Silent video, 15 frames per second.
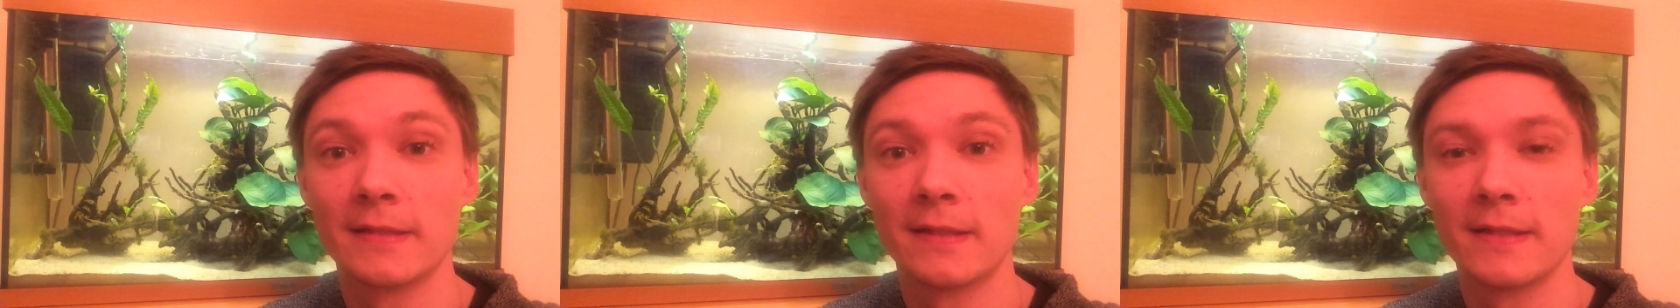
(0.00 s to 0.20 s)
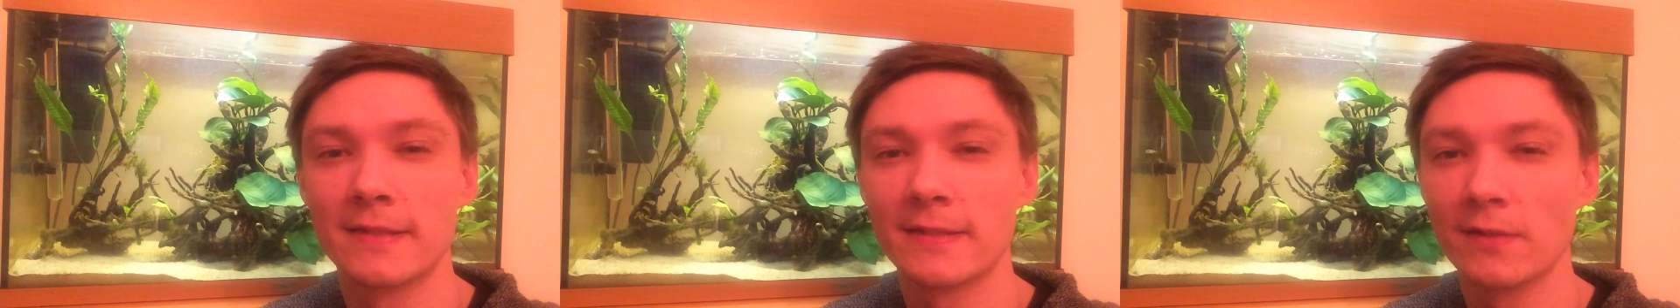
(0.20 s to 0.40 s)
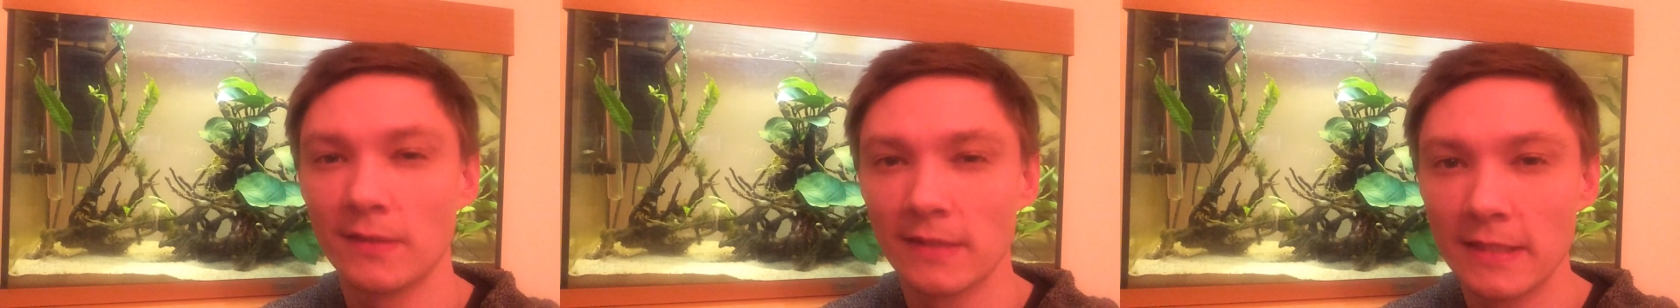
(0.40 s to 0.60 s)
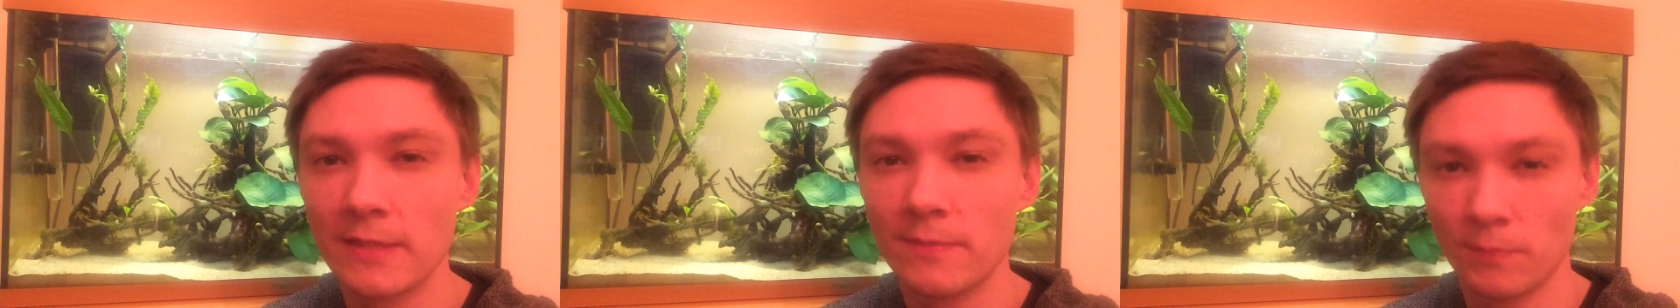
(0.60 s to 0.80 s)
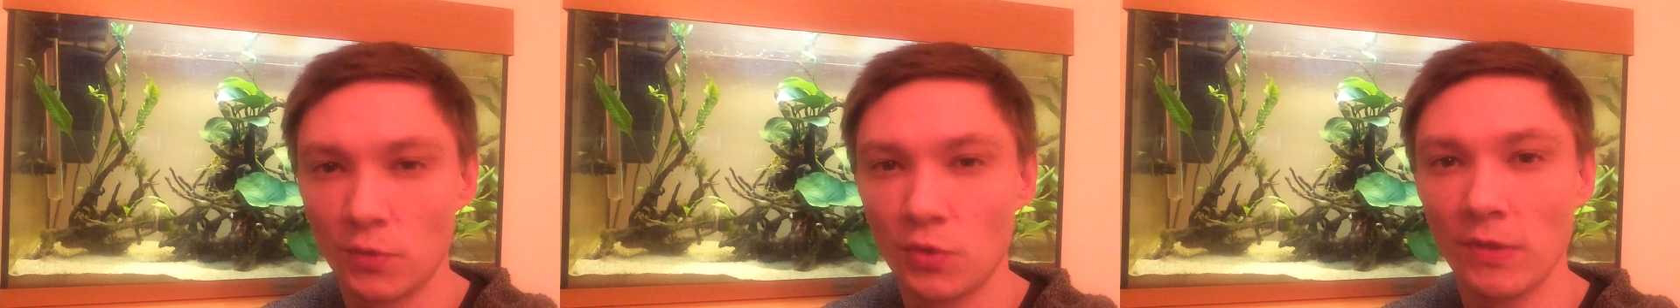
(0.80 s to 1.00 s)
and I
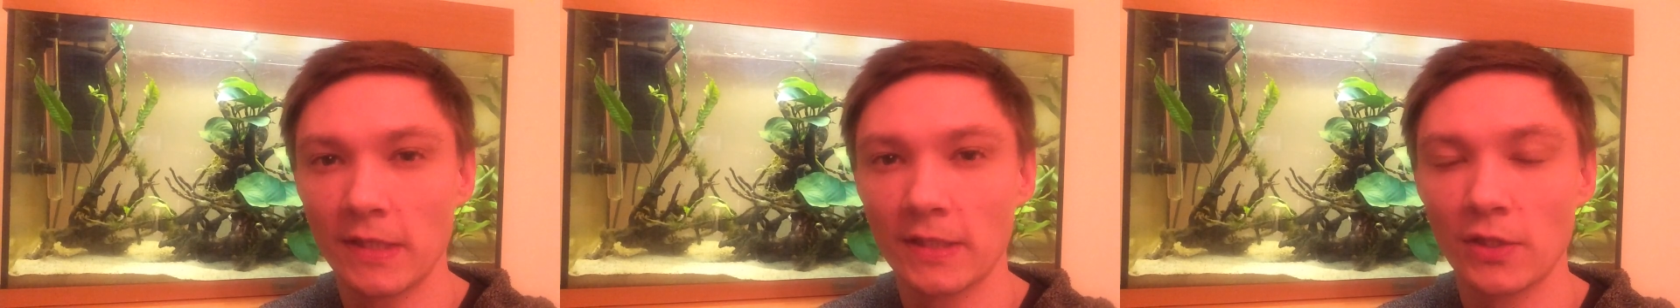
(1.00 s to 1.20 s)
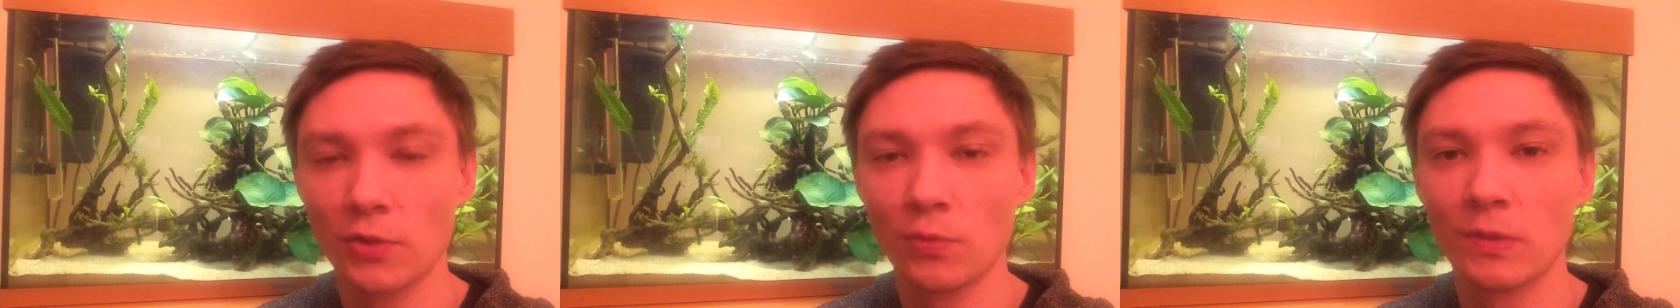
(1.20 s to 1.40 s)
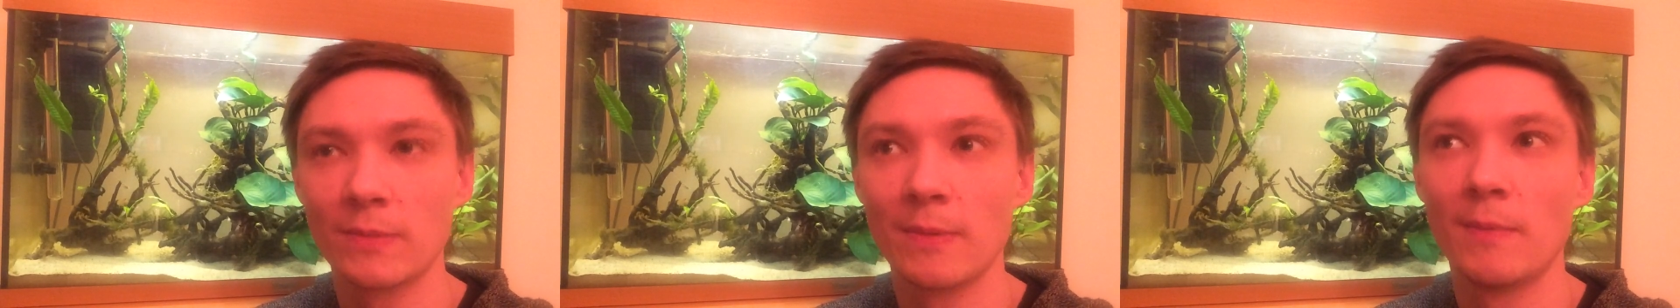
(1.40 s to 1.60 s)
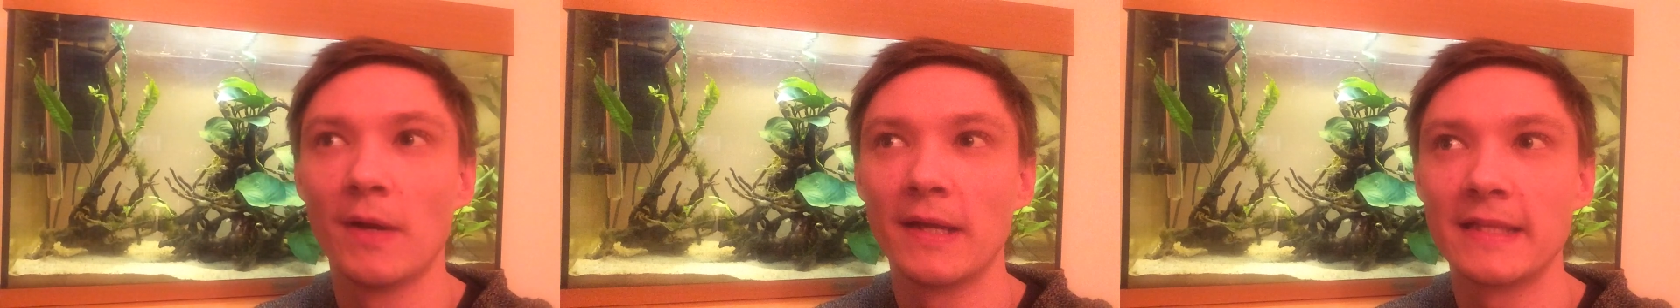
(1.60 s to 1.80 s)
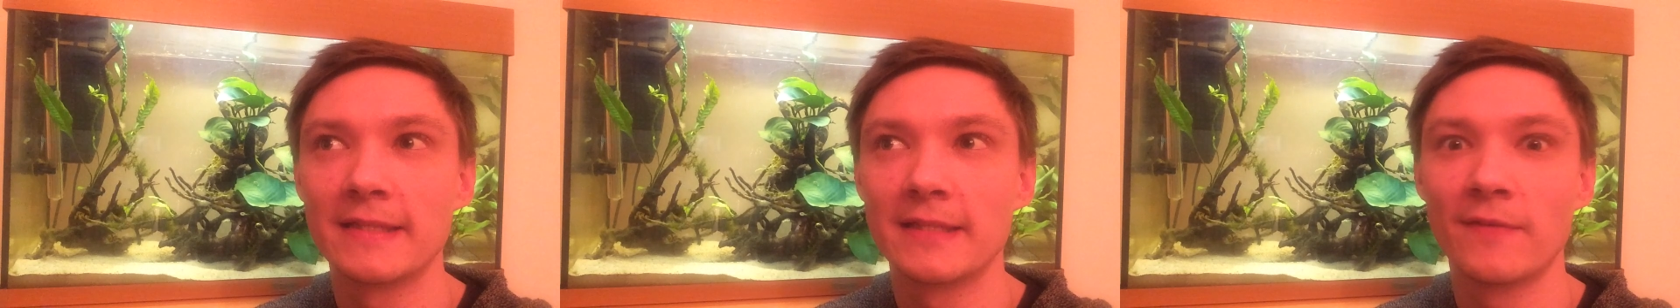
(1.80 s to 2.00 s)
certainly triggered the thoughts in my
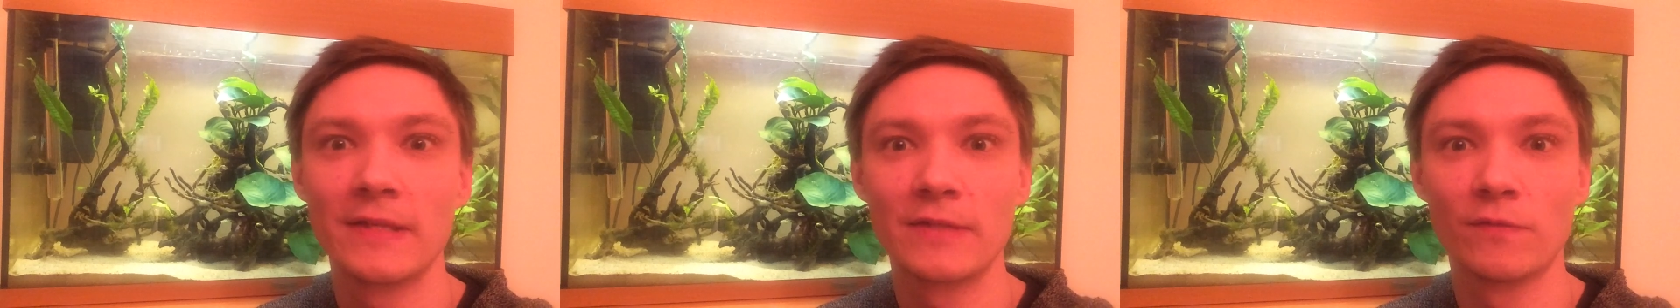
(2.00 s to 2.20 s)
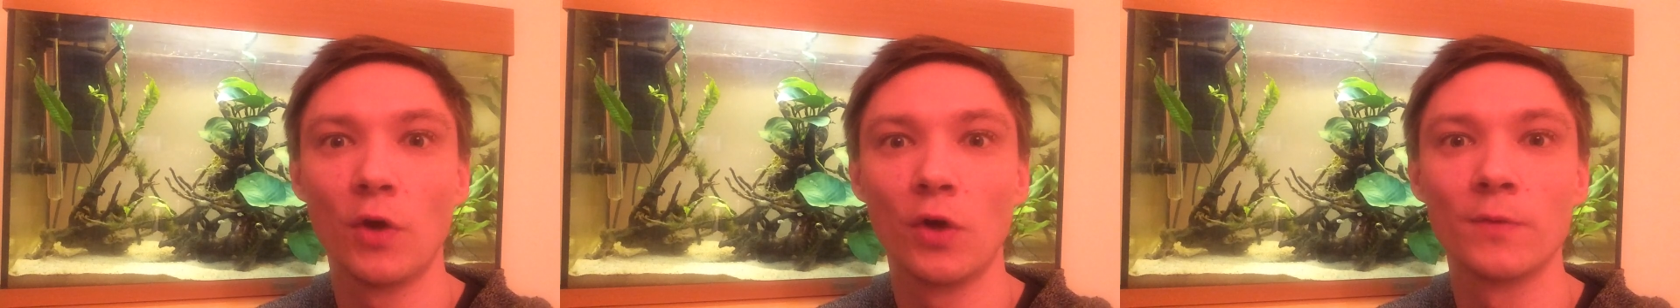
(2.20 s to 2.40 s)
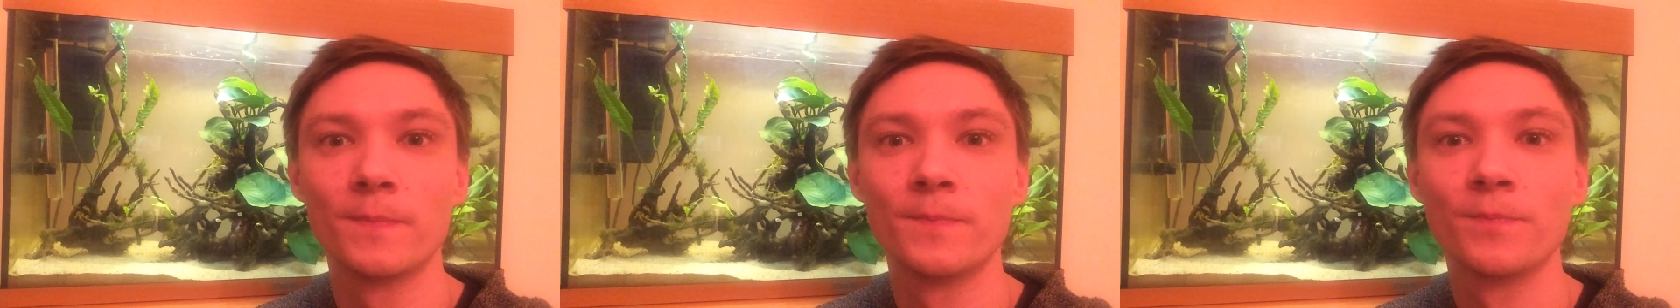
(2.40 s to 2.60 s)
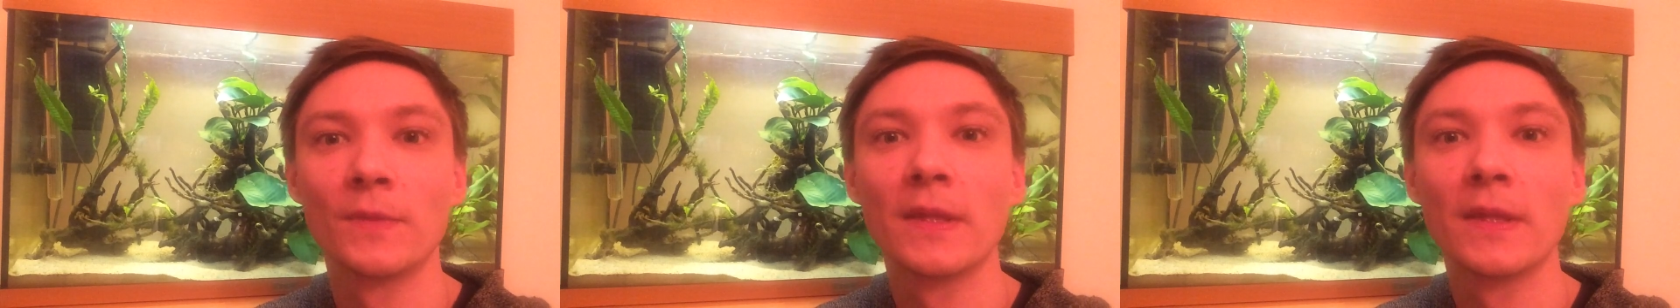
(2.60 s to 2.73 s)
mind that something's wrong,